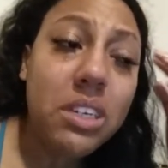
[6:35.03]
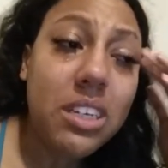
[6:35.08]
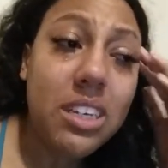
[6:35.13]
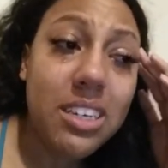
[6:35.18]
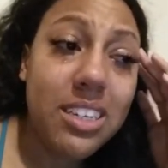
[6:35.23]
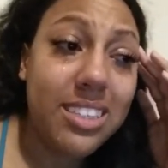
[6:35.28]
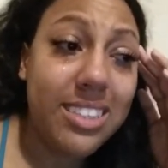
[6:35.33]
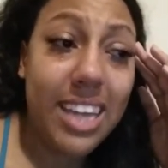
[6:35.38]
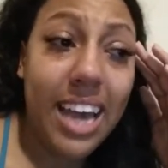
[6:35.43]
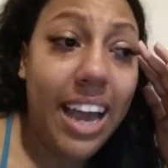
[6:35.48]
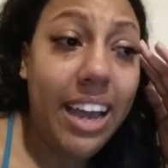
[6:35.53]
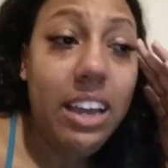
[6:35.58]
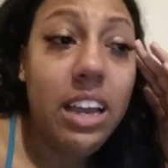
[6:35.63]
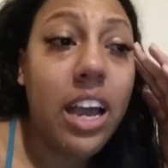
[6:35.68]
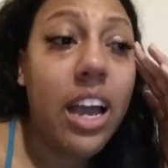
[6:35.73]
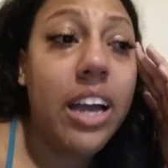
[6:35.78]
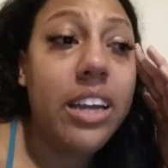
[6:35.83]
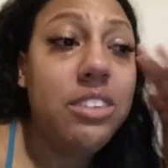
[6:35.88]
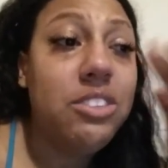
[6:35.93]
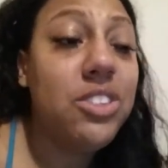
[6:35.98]
because I,
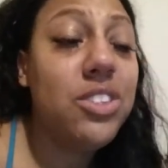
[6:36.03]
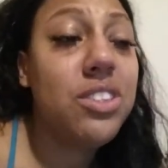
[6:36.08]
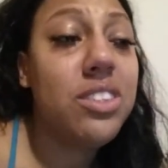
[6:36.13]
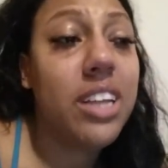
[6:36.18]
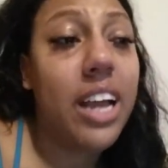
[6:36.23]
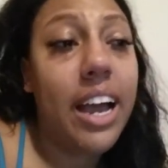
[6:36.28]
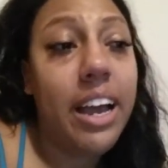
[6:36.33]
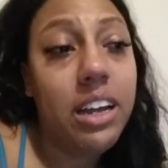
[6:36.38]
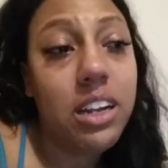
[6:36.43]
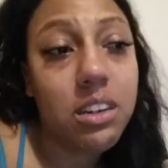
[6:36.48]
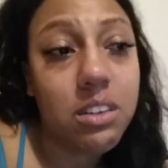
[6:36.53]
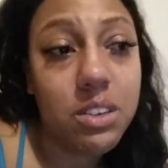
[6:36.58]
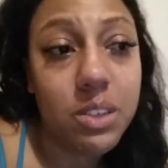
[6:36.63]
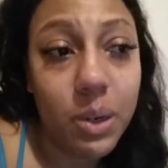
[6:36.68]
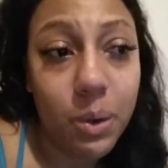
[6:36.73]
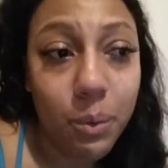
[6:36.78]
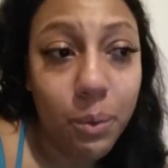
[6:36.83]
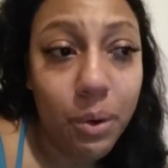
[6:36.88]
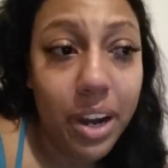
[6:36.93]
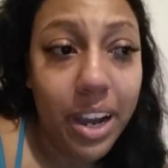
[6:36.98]
I just I don't
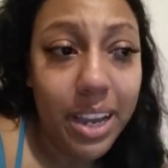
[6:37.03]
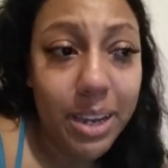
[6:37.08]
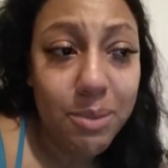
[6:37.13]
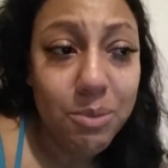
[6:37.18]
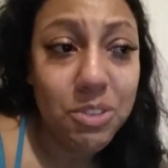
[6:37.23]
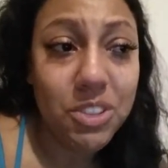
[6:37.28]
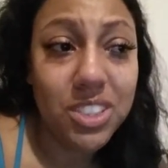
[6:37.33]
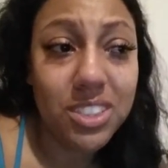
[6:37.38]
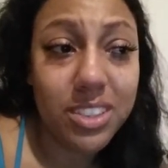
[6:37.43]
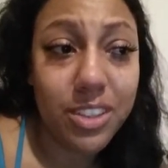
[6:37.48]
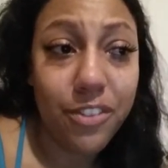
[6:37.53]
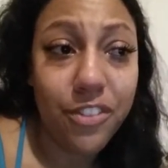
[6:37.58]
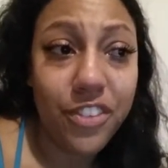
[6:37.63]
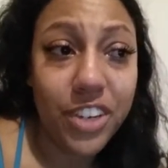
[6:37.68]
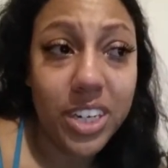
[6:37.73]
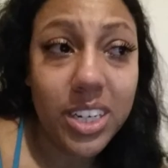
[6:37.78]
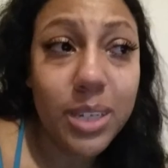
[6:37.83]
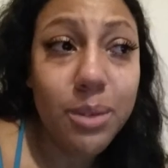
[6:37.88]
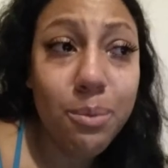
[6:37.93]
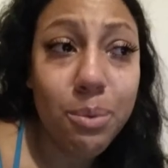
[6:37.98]
know why I'm just a
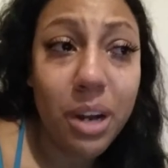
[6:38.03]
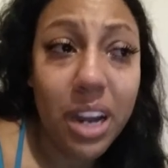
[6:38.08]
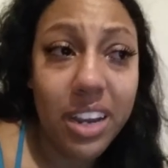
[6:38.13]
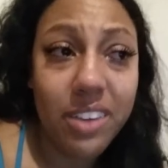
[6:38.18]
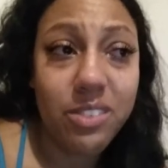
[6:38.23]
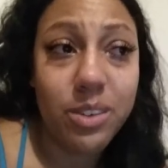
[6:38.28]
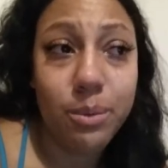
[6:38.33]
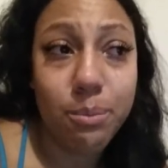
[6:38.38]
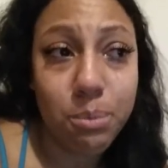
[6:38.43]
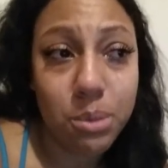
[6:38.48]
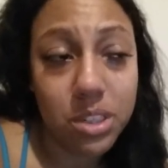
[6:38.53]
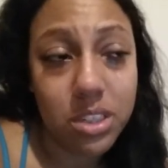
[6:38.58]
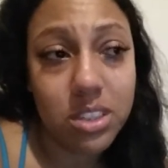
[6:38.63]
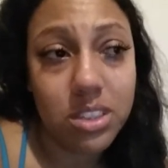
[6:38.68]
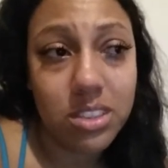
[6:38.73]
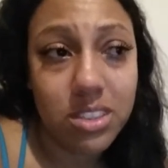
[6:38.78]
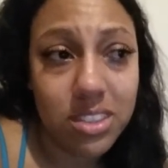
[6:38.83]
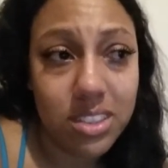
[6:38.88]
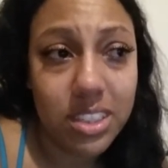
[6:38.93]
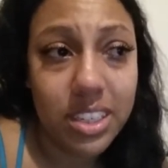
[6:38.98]
very private
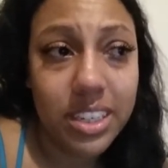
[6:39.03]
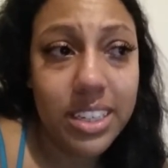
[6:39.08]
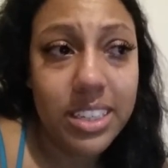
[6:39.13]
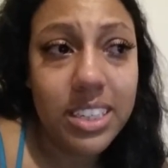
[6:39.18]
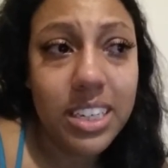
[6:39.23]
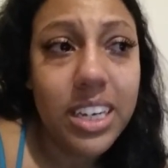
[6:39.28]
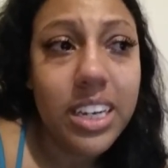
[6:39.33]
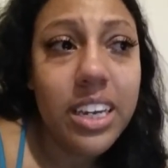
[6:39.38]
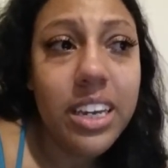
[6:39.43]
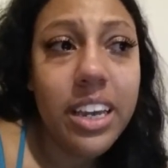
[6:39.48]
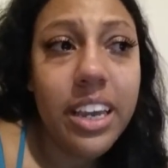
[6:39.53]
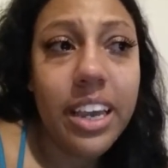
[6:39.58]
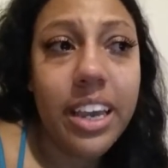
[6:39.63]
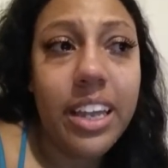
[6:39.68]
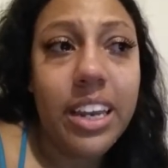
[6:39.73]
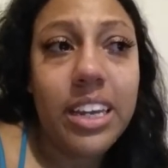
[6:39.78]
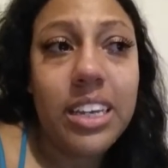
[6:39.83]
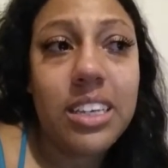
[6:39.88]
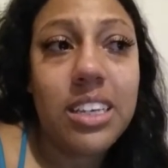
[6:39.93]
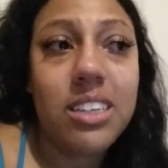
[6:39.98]
person
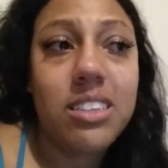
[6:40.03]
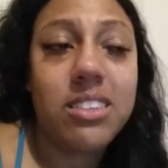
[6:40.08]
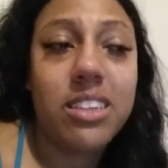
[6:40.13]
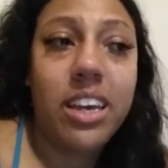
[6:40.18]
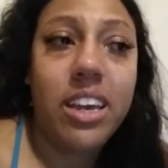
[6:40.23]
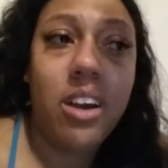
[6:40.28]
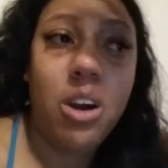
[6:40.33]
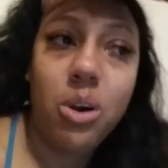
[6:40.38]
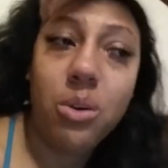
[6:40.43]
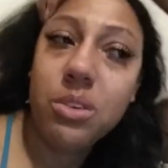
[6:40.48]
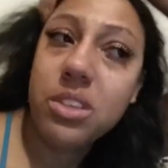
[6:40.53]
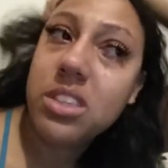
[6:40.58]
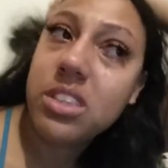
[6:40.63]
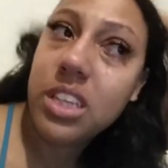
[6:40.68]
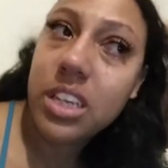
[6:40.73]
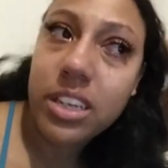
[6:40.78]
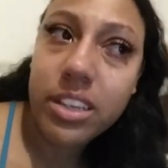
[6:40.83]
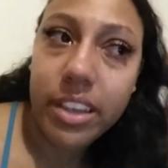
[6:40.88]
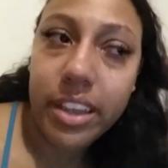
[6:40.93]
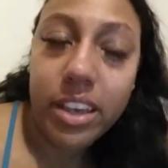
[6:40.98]
and I guess I always
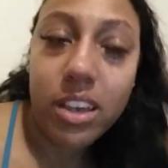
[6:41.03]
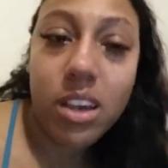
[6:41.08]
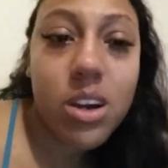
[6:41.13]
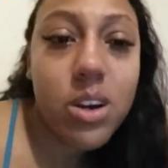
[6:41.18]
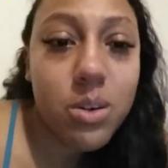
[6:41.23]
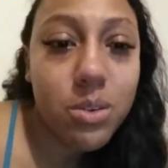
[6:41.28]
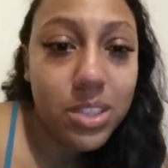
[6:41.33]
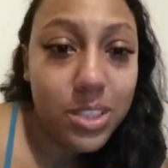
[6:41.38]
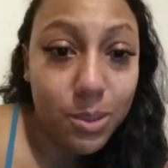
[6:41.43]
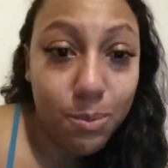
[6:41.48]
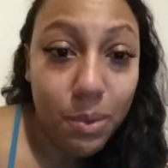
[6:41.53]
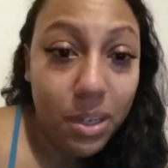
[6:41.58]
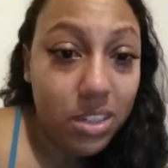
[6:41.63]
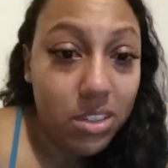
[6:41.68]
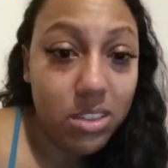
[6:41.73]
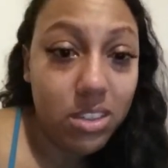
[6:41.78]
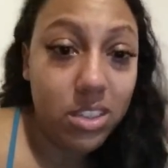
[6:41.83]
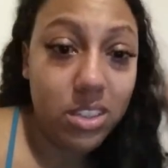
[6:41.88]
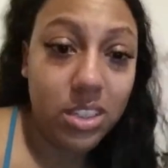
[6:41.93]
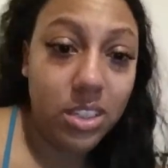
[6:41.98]
think like oh it's
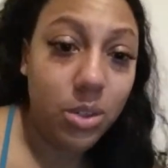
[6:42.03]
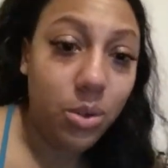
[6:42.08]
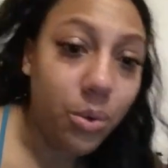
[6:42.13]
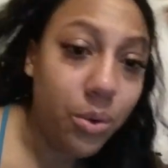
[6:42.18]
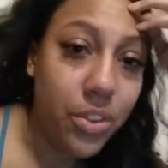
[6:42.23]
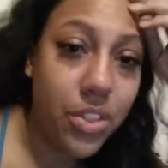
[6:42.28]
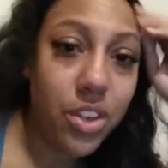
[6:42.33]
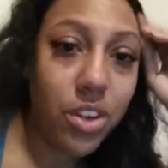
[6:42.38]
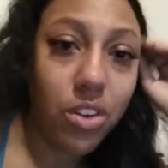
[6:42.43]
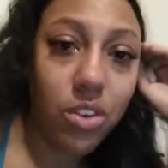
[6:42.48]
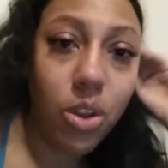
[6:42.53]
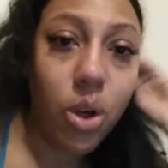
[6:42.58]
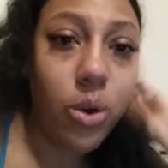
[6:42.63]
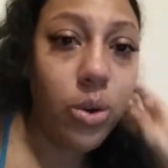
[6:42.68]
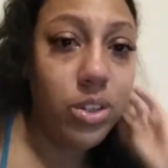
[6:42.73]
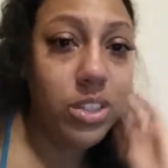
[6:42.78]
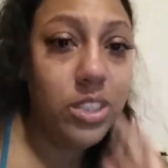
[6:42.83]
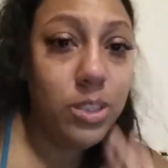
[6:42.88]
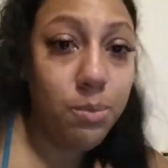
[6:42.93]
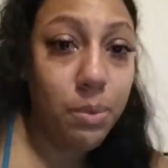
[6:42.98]
better to deal with it
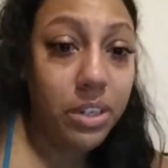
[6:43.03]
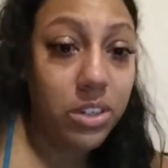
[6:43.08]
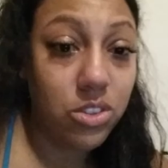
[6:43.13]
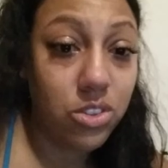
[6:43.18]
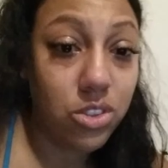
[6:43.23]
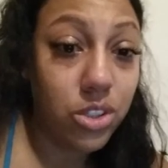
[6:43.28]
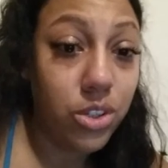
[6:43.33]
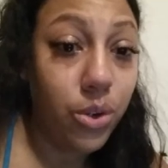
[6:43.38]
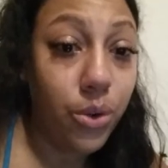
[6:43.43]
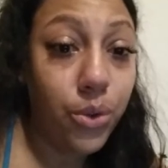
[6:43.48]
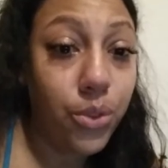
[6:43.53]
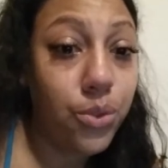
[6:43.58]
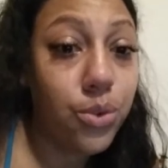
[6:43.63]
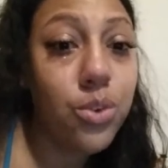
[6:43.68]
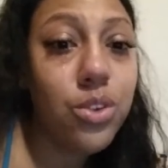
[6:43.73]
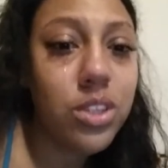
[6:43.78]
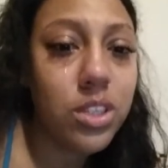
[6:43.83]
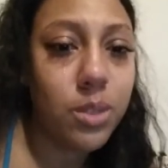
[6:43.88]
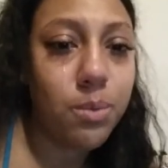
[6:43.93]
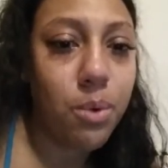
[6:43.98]
alone it's better to go
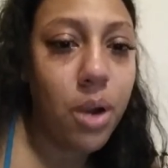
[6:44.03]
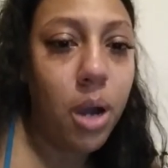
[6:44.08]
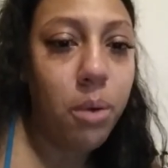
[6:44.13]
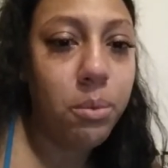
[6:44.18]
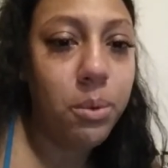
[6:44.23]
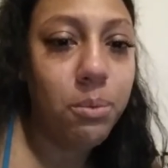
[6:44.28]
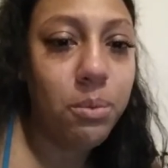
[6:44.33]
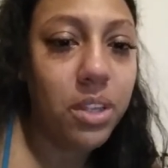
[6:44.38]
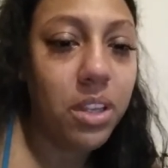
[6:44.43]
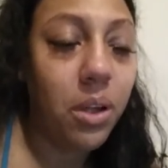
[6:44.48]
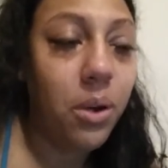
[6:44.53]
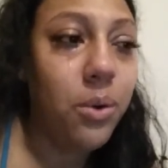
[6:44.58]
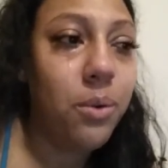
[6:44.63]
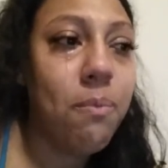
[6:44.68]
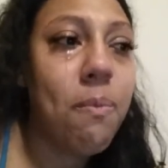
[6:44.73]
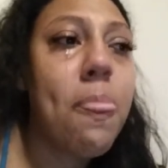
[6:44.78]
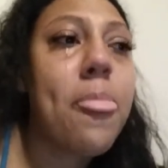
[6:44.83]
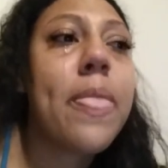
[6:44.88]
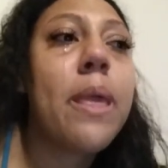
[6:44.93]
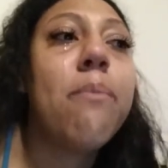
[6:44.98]
through this problem
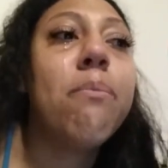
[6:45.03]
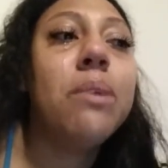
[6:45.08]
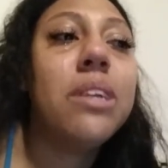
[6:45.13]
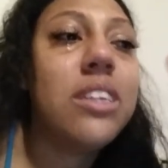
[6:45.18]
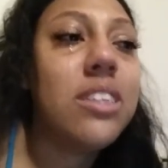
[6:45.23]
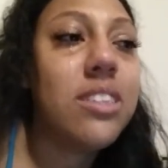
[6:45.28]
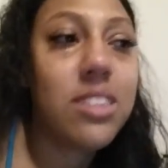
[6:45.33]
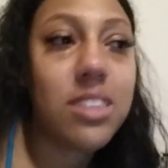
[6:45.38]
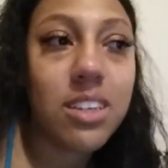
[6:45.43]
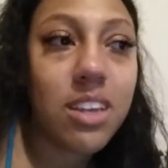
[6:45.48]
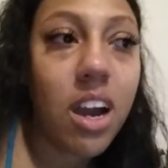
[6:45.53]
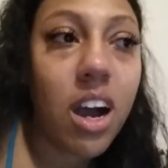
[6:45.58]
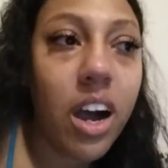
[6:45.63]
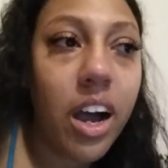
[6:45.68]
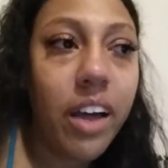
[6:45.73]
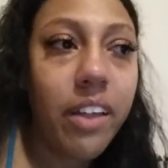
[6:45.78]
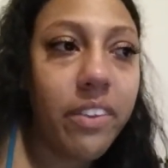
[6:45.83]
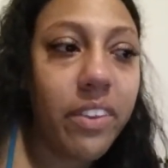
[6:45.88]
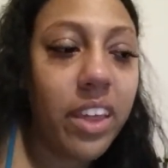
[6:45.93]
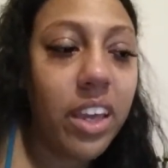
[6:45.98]
alone but it's
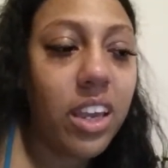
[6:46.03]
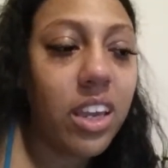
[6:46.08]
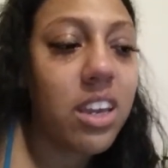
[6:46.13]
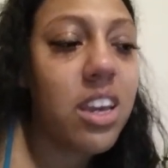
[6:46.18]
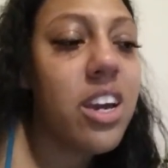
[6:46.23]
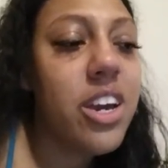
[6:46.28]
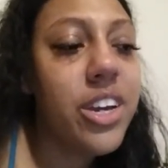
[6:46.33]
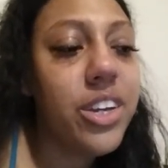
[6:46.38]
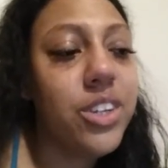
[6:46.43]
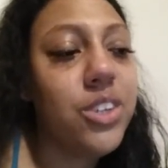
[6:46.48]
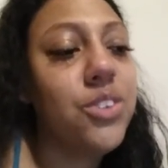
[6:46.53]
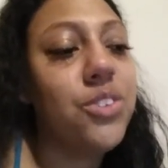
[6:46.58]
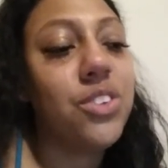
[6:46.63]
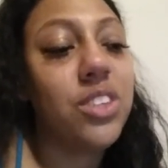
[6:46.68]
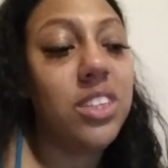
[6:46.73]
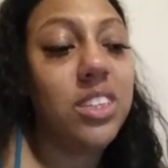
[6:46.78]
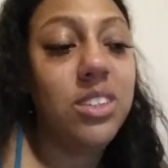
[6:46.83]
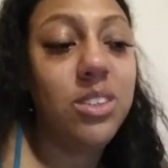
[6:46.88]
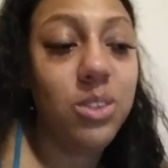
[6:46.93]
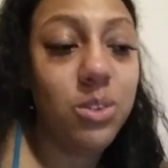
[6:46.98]
not like you
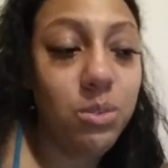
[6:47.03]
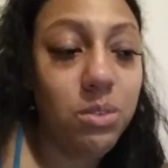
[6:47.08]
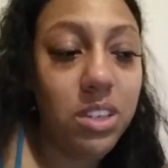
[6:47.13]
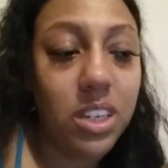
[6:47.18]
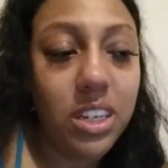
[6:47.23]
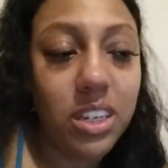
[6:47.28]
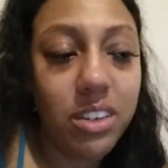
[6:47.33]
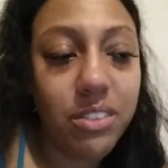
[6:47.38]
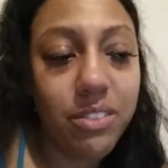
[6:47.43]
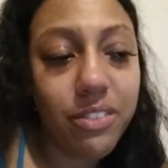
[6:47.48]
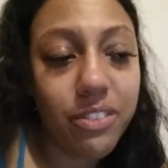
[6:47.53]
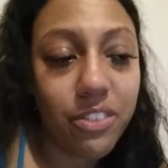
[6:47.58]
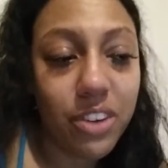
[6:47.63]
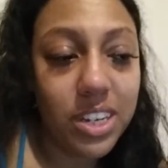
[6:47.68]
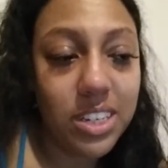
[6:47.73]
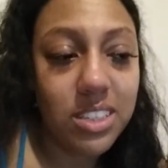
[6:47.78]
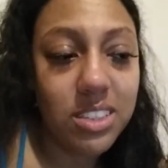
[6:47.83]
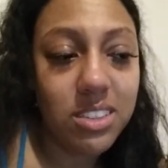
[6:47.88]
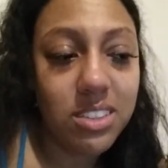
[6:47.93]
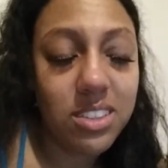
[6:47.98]
really do need
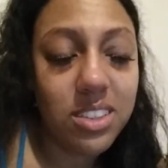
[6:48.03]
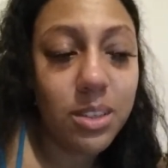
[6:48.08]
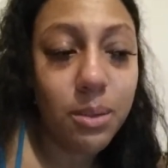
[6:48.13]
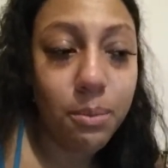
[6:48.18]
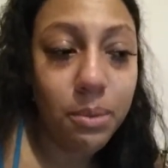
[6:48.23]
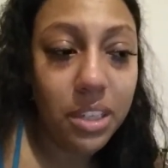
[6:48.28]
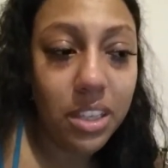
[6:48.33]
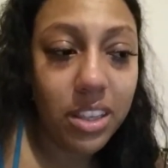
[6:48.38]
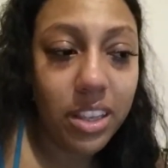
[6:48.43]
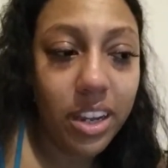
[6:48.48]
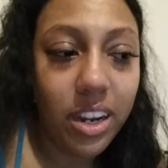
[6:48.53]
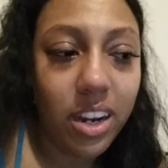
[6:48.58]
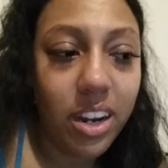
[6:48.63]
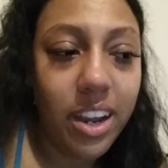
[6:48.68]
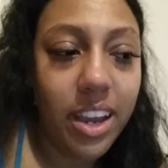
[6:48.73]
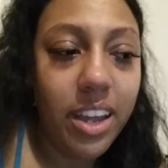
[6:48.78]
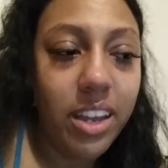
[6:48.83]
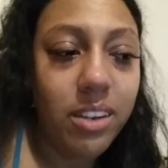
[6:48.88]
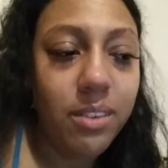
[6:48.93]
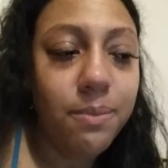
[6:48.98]
friends to be there
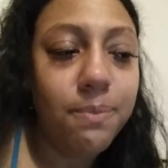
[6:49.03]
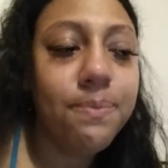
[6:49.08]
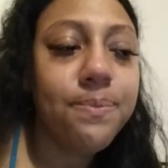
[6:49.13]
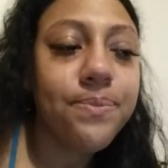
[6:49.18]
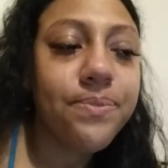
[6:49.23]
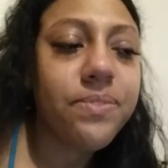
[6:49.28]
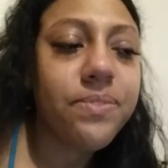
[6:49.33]
and